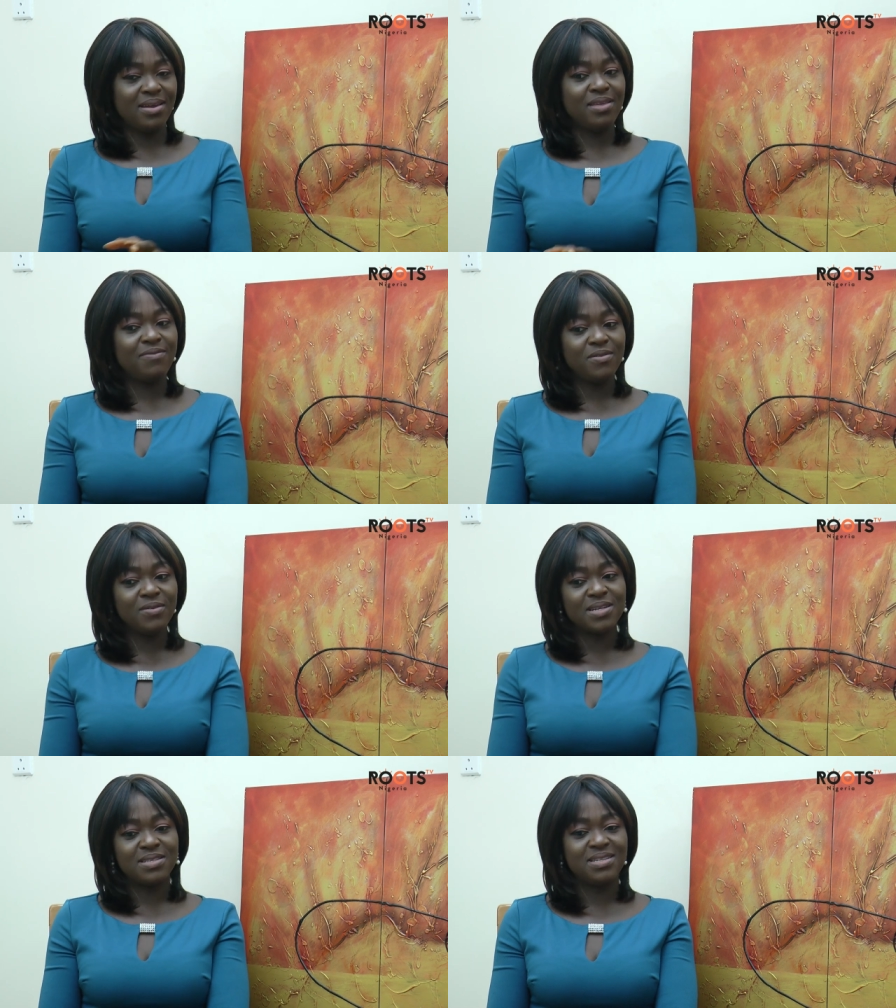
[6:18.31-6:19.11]
And then
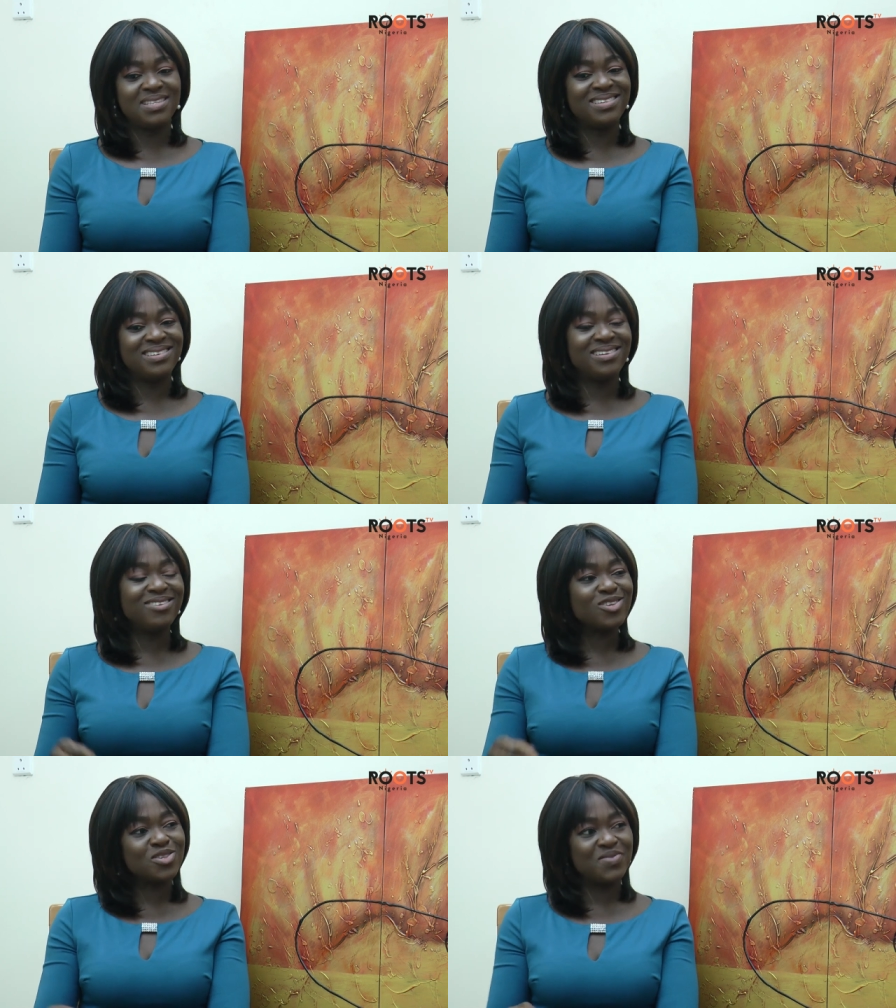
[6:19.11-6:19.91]
if you look at it,
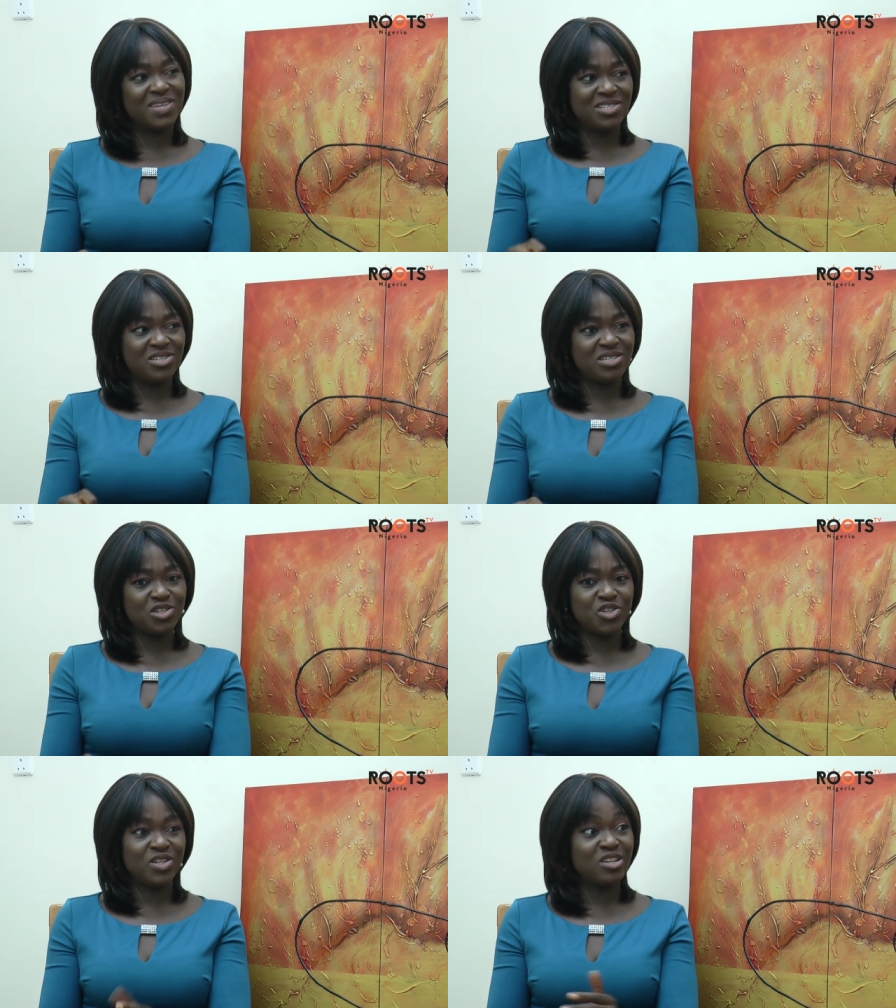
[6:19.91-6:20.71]
a lot of the
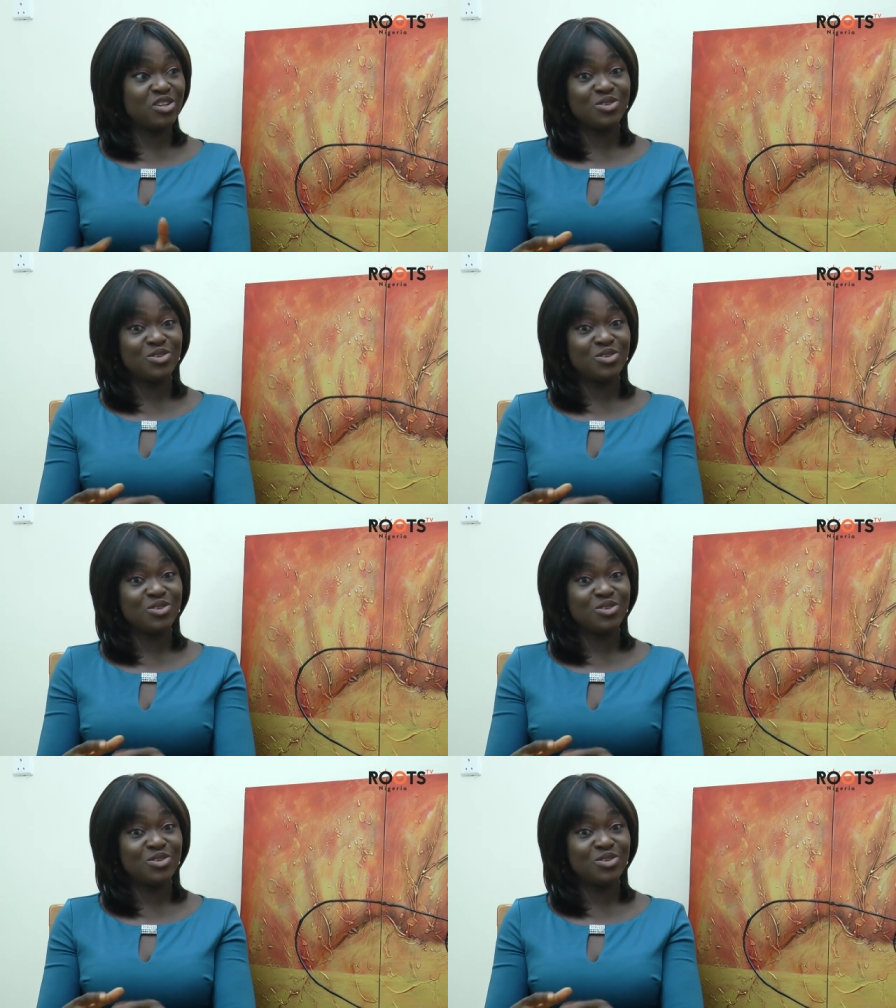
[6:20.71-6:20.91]
agitation,